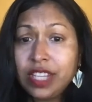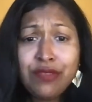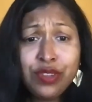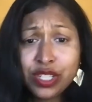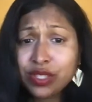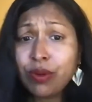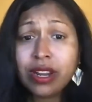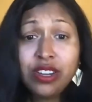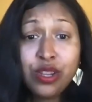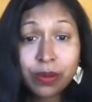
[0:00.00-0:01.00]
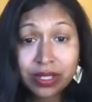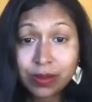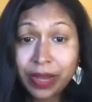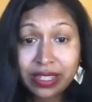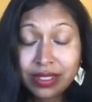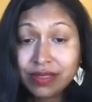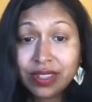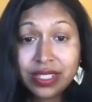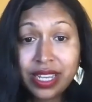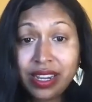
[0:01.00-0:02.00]
if you just want a new perspective
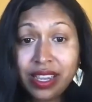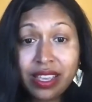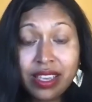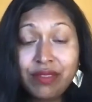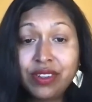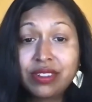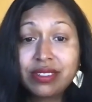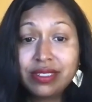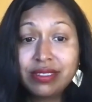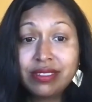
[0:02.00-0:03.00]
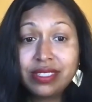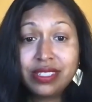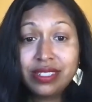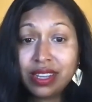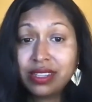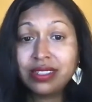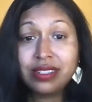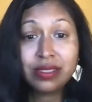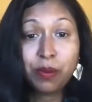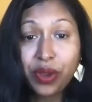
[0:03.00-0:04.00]
on dating, if you're stuck and
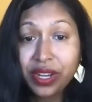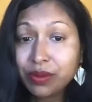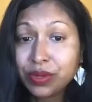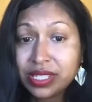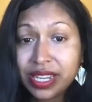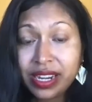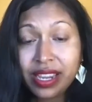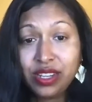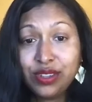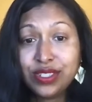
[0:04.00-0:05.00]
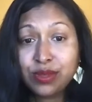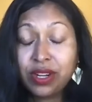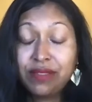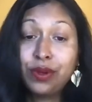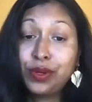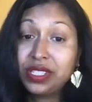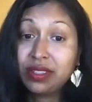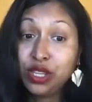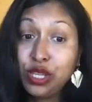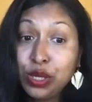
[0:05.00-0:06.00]
disappointed with dating and you just want to focus
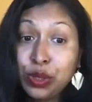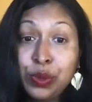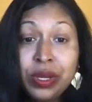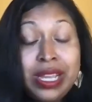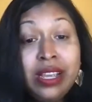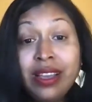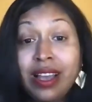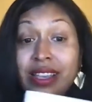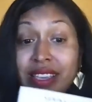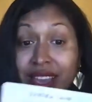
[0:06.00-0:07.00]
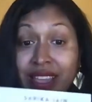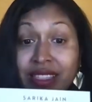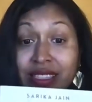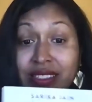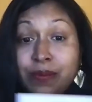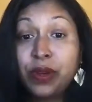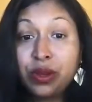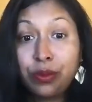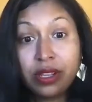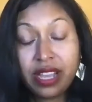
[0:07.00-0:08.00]
on you. Again, this book
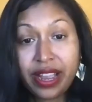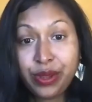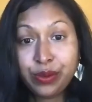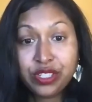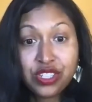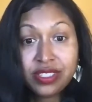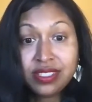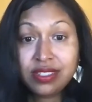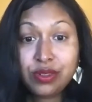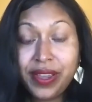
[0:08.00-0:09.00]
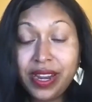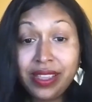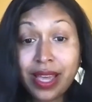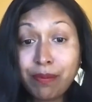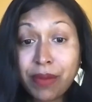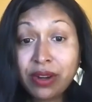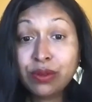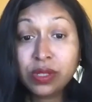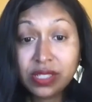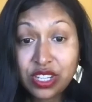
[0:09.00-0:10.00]
will guide you in just creating that better
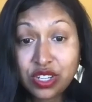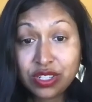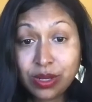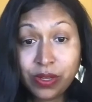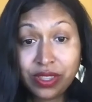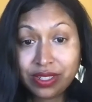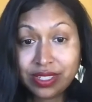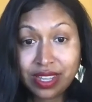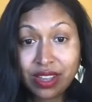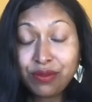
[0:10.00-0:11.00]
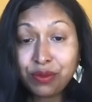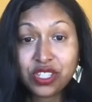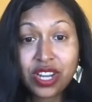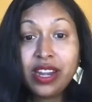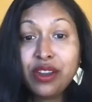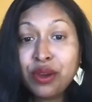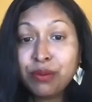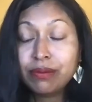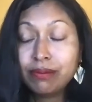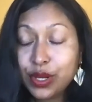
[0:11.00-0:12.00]
relationship with yourself, which I
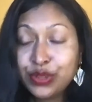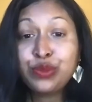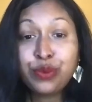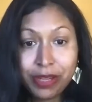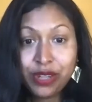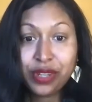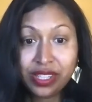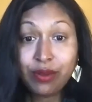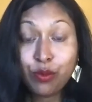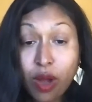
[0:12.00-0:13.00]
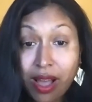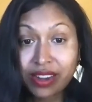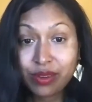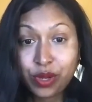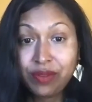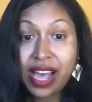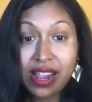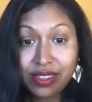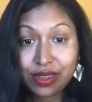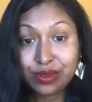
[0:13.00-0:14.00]
know most women really want. We
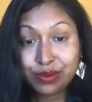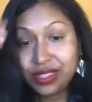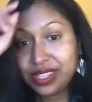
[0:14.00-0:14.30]
value,